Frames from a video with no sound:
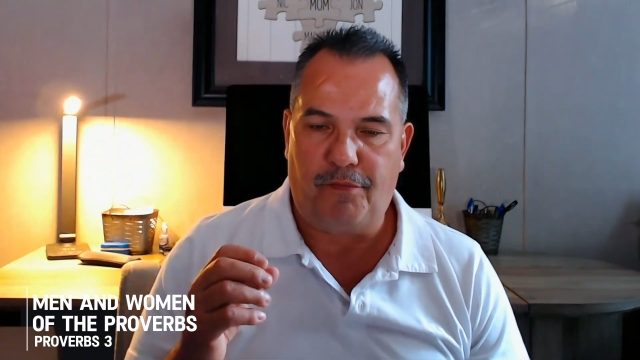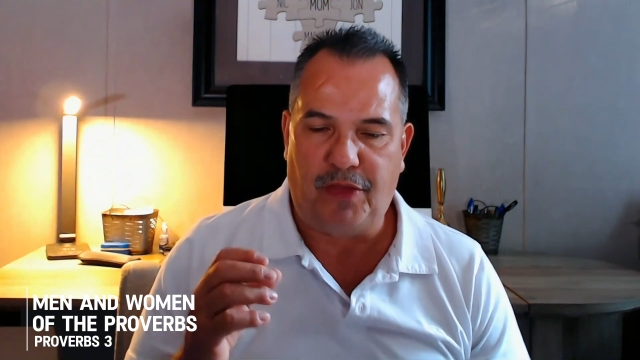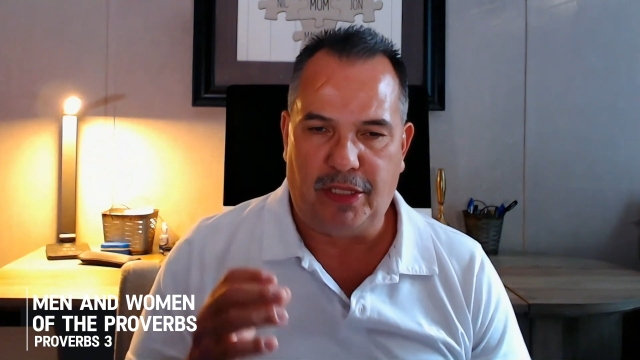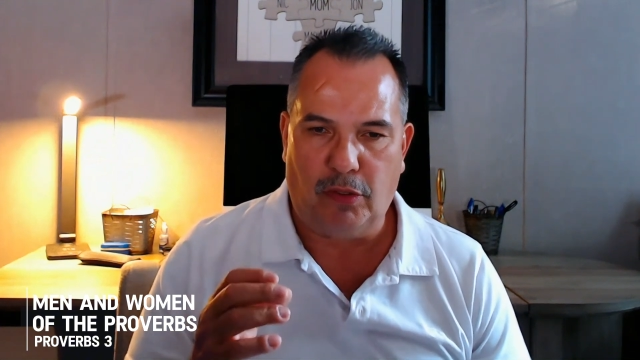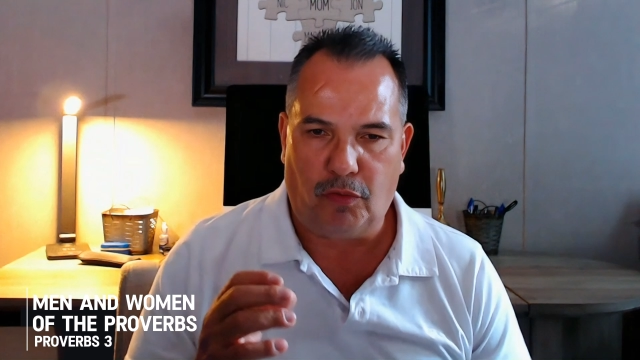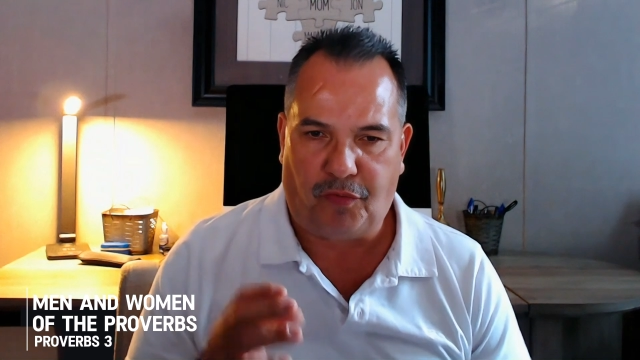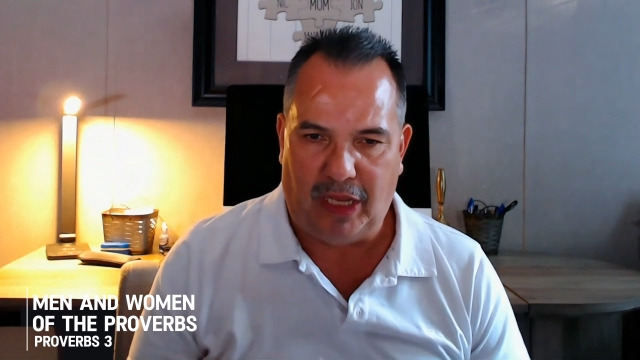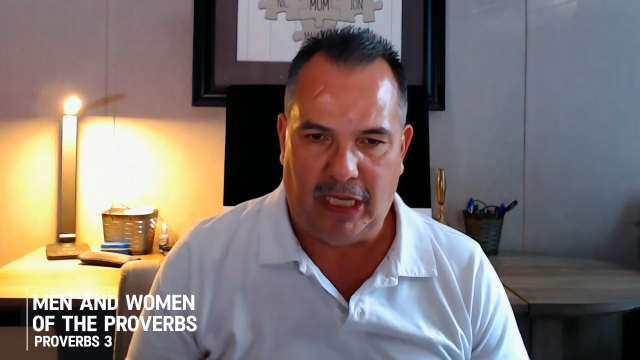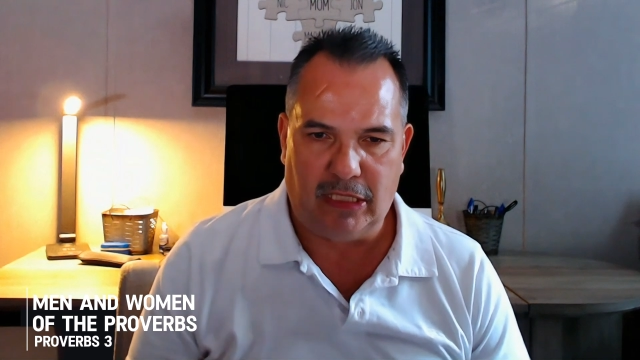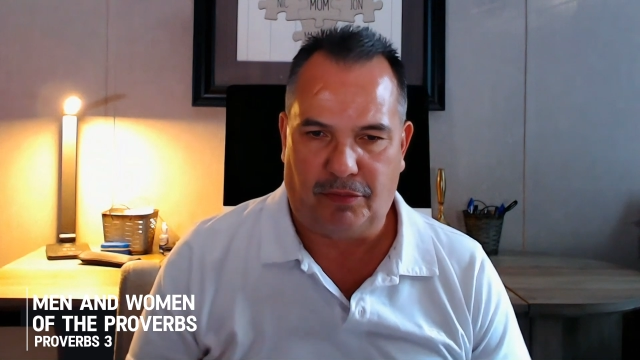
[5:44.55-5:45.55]
defeat those
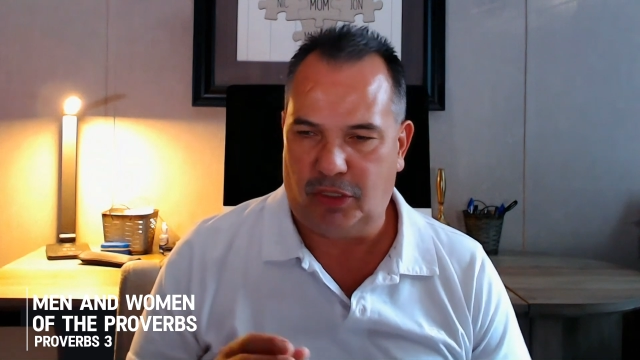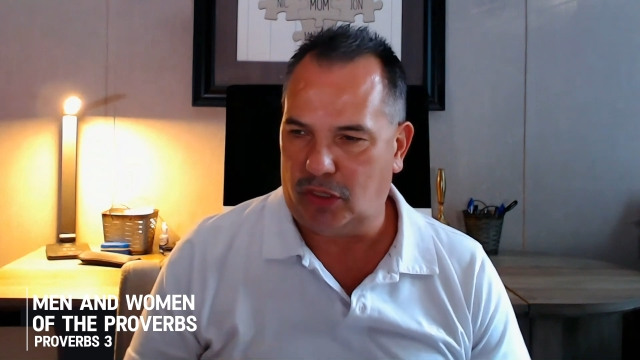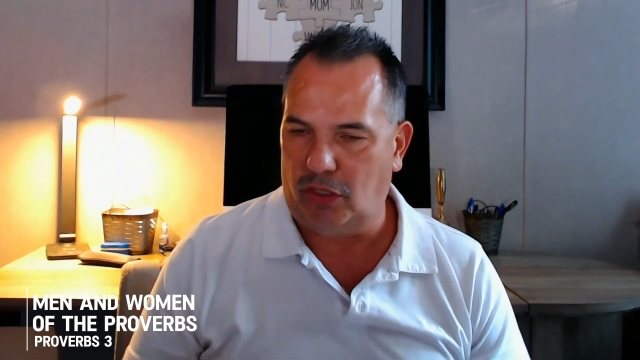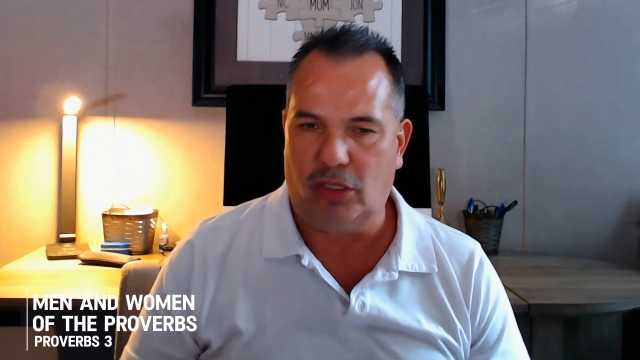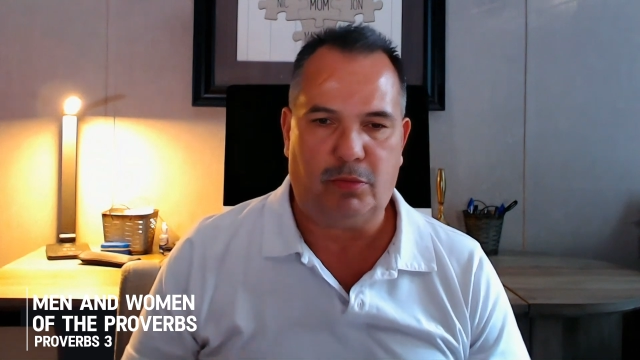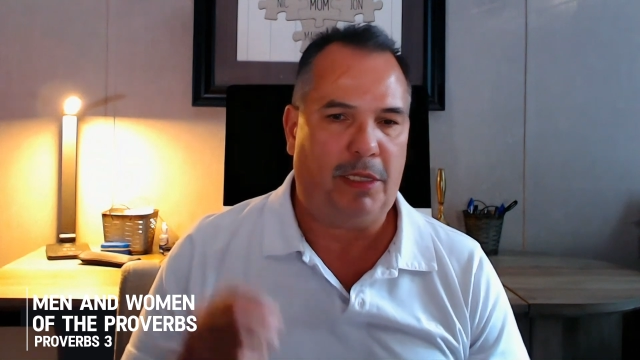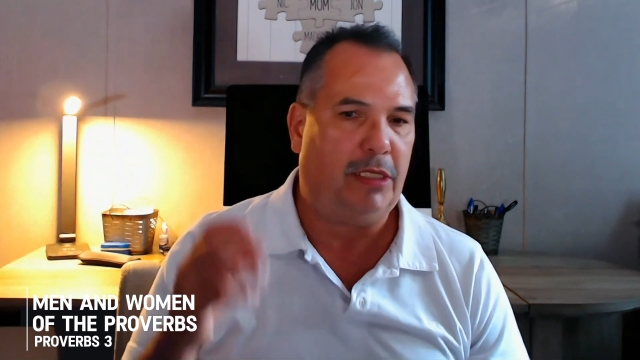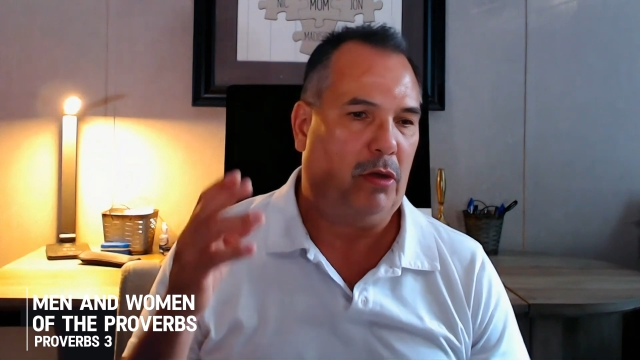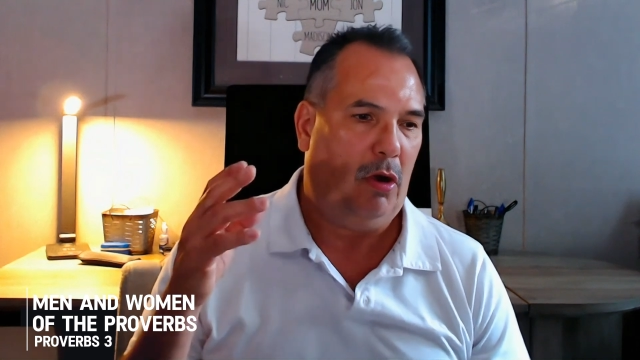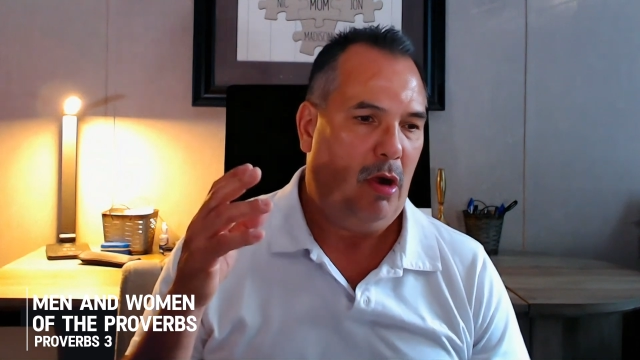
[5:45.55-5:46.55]
feelings of
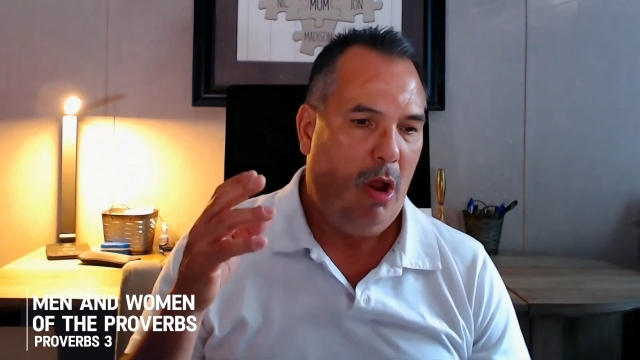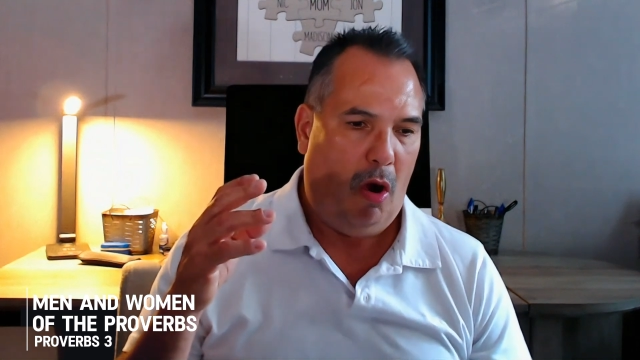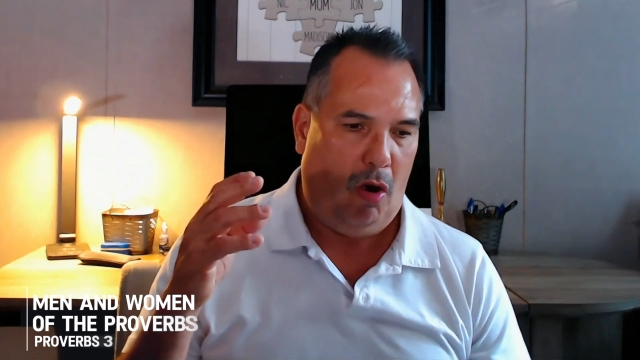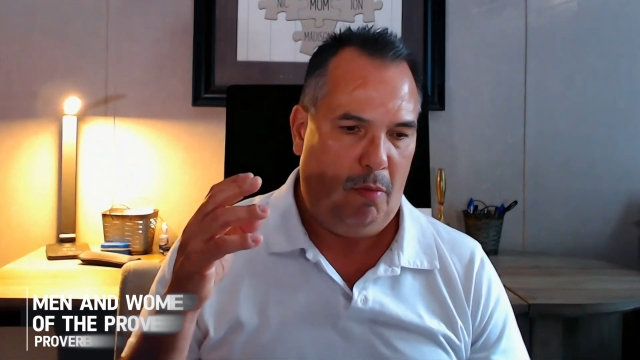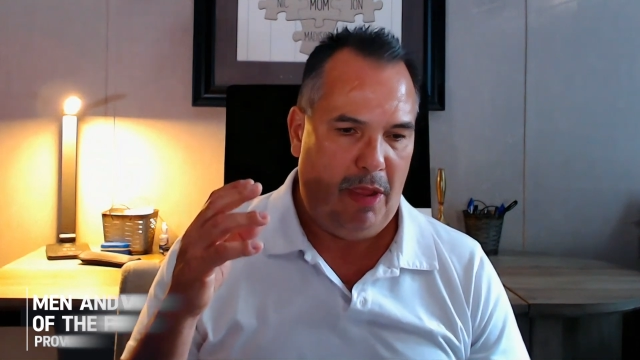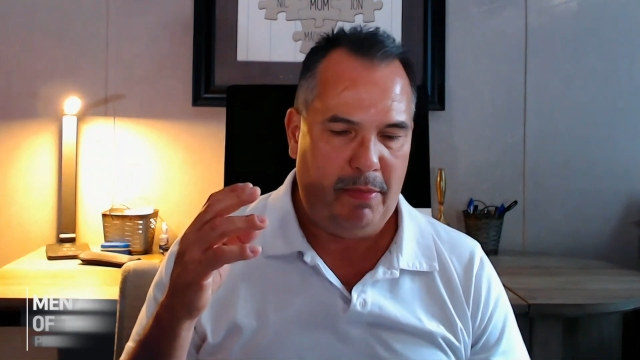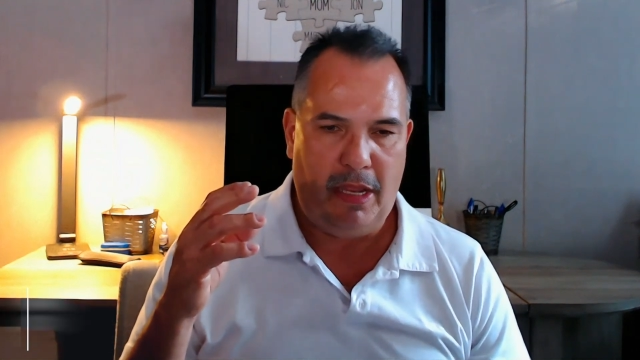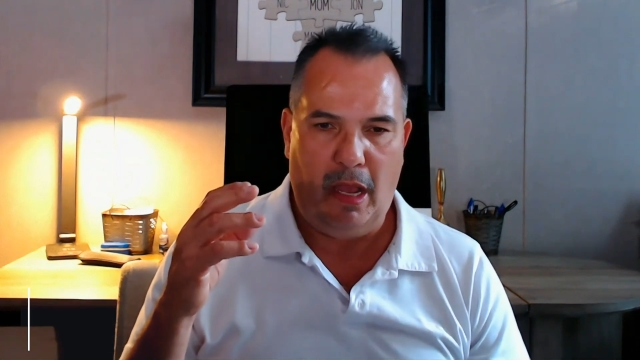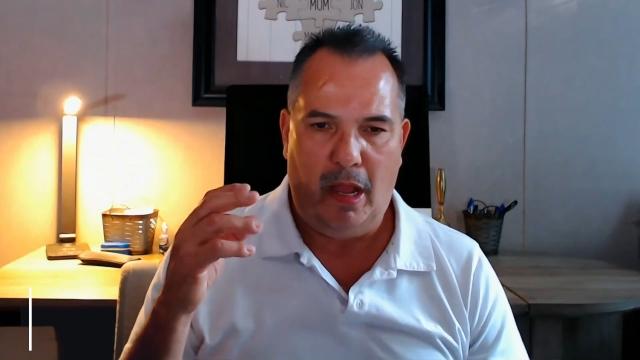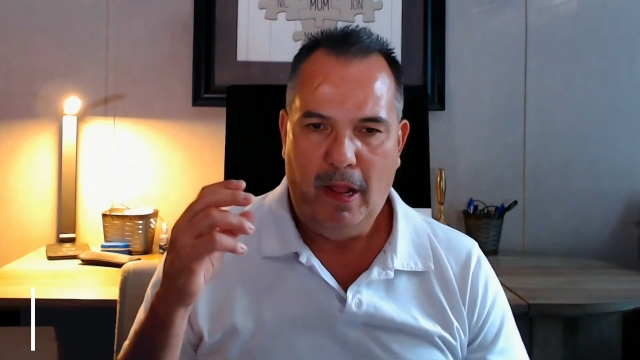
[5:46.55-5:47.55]
discouragement or or
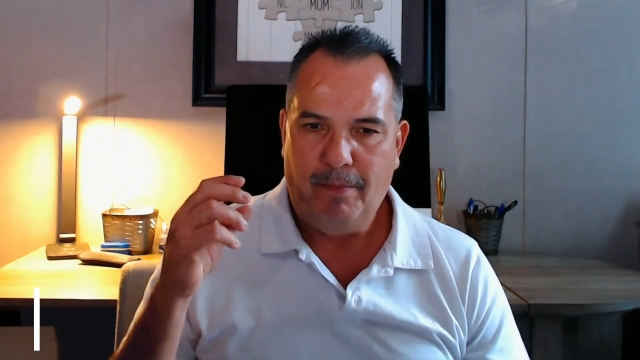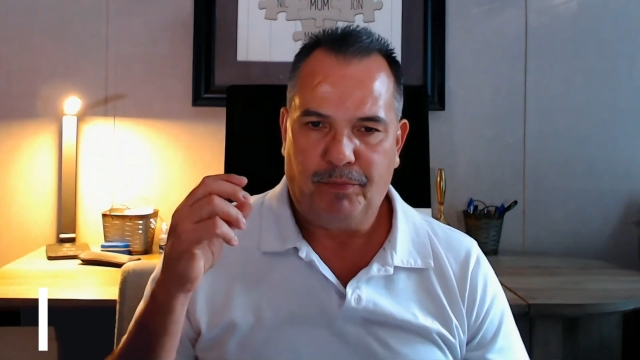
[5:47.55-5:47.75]
maybe uh,